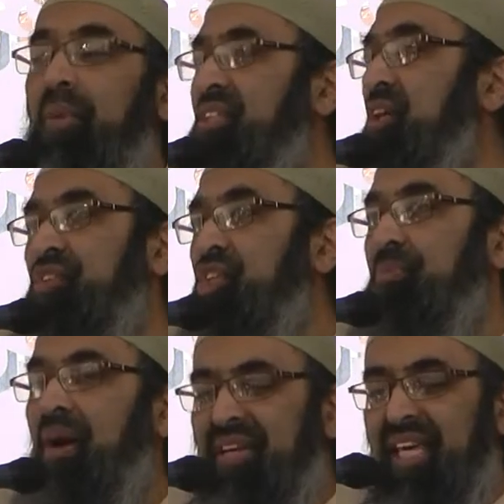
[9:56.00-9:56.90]
But it's not just
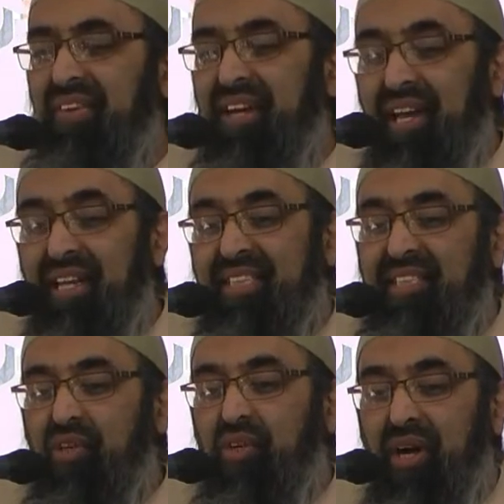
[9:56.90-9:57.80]
about giving. Allah
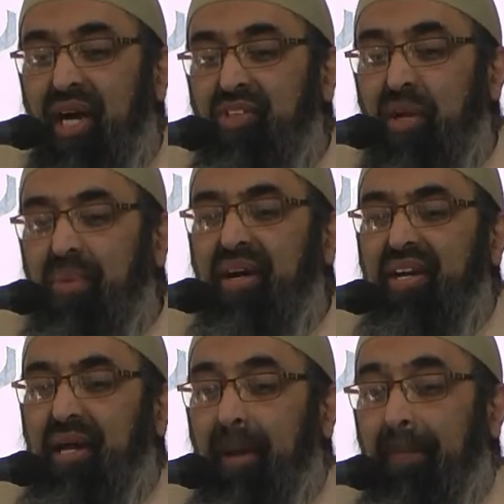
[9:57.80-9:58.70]
says in Quran, Surah
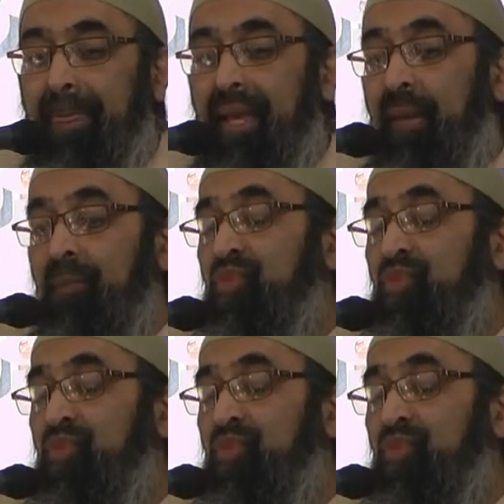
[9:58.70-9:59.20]
Al-Baqarah,